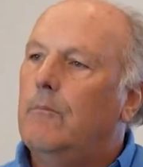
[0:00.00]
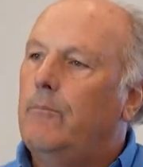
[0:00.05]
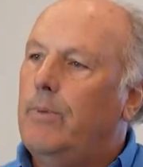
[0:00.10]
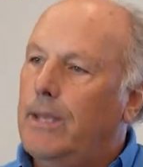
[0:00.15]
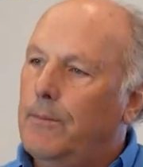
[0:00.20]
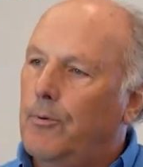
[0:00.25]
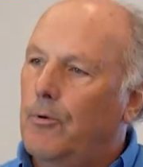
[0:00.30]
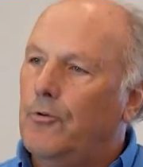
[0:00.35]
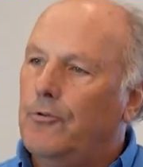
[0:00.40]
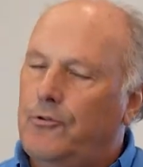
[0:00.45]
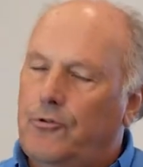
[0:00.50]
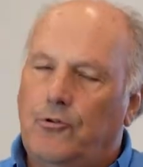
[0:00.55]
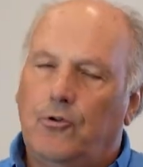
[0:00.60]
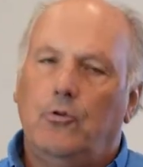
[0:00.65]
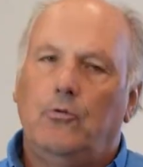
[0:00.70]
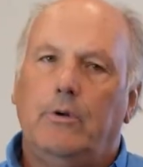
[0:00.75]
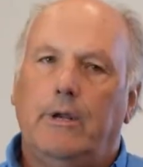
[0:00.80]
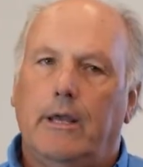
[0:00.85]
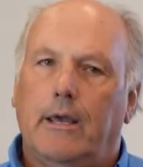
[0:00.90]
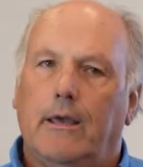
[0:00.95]
people
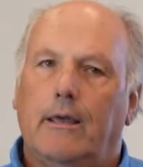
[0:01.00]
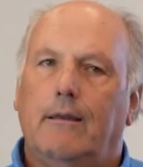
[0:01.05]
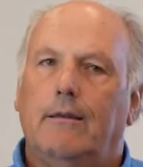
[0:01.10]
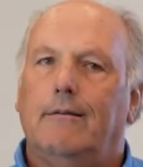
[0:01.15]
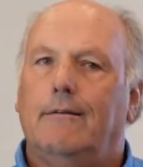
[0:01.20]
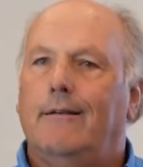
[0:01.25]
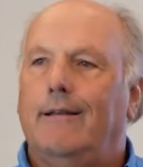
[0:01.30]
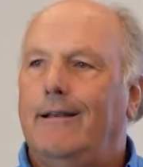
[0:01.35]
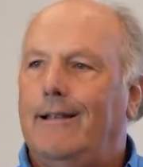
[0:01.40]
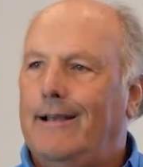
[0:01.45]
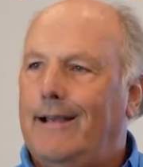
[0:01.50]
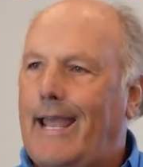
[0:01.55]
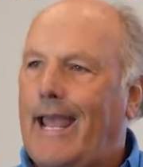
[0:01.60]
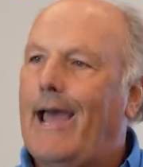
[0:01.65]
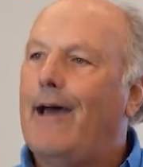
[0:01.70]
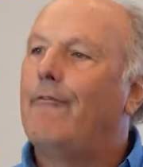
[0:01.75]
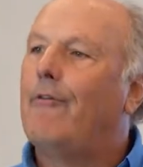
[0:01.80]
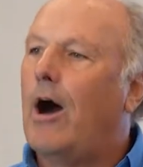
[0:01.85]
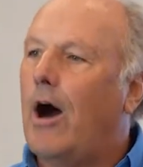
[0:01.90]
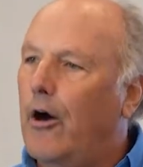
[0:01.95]
do
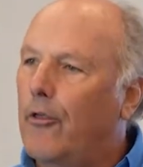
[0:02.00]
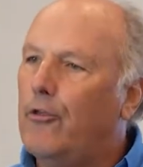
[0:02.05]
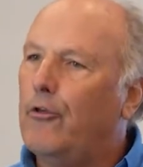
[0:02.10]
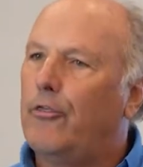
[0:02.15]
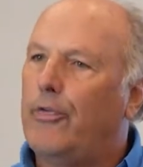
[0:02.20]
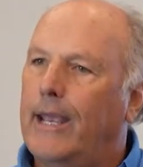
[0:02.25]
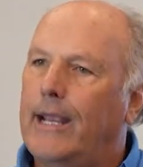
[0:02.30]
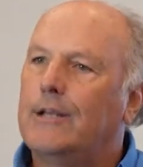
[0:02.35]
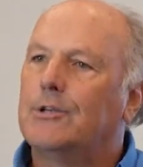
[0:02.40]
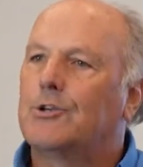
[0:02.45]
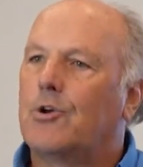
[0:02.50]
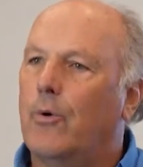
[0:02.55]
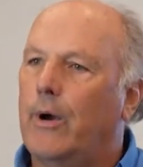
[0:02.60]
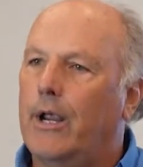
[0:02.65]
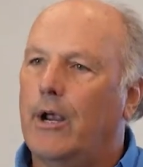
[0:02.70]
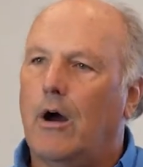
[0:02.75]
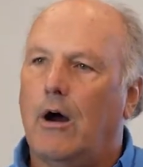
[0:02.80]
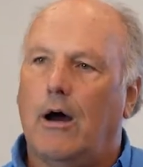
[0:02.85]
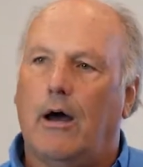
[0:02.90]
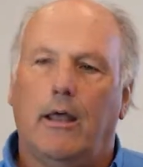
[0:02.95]
have other things
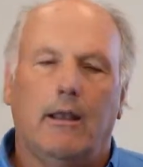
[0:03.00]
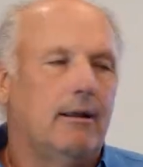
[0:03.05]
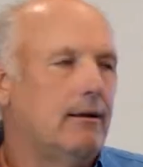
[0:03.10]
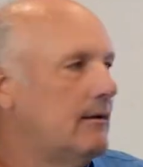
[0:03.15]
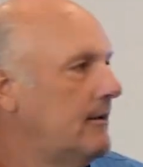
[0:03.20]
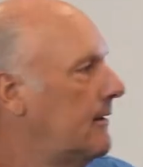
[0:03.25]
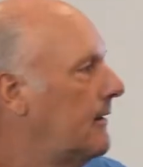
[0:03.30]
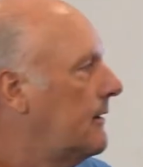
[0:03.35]
going on.